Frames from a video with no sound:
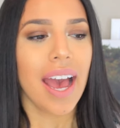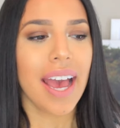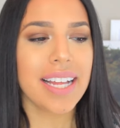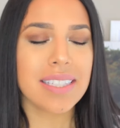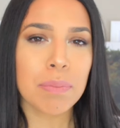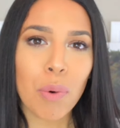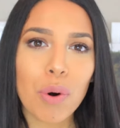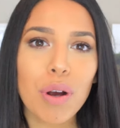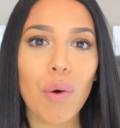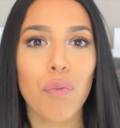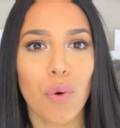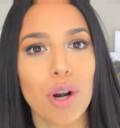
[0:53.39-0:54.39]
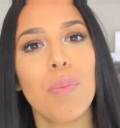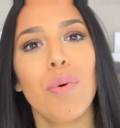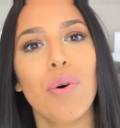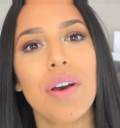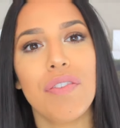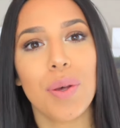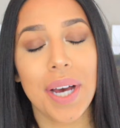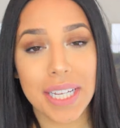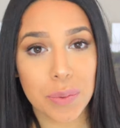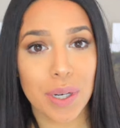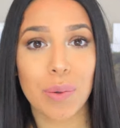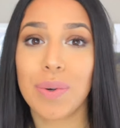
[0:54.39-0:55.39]
it's more affordable if you
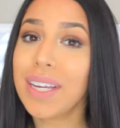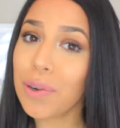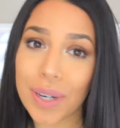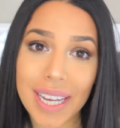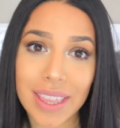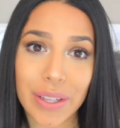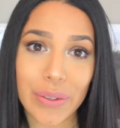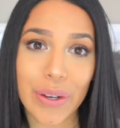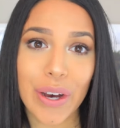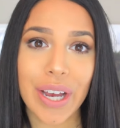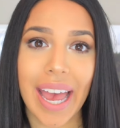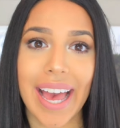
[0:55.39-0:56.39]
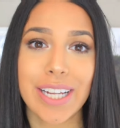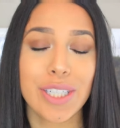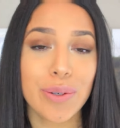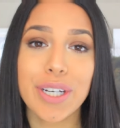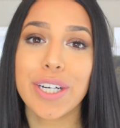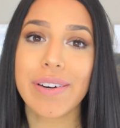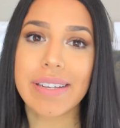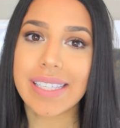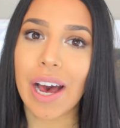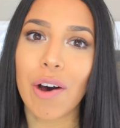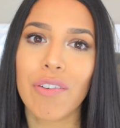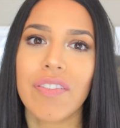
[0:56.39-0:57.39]
guys want to recreate the look and do it
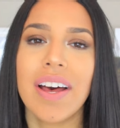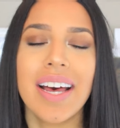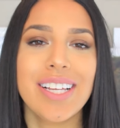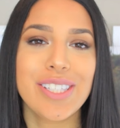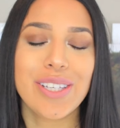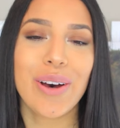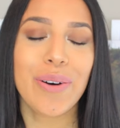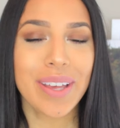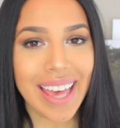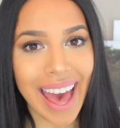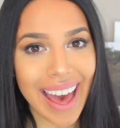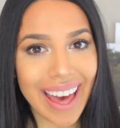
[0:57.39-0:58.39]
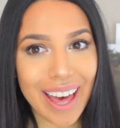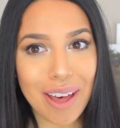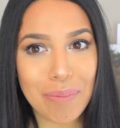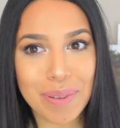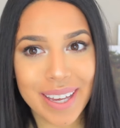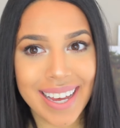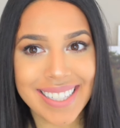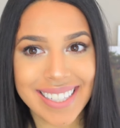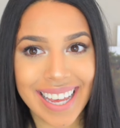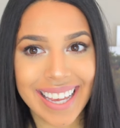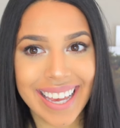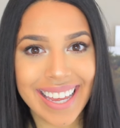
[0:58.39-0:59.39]
yourself. So yeah, I hope you guys
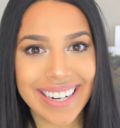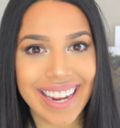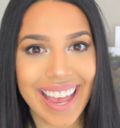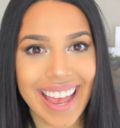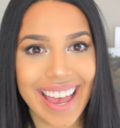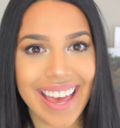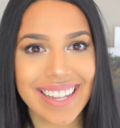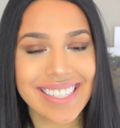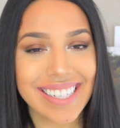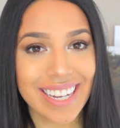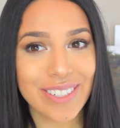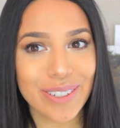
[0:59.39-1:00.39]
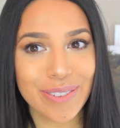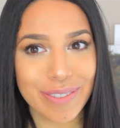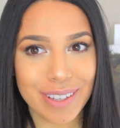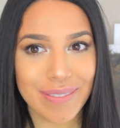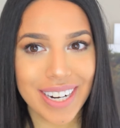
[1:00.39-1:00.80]
like it and stay tuned for the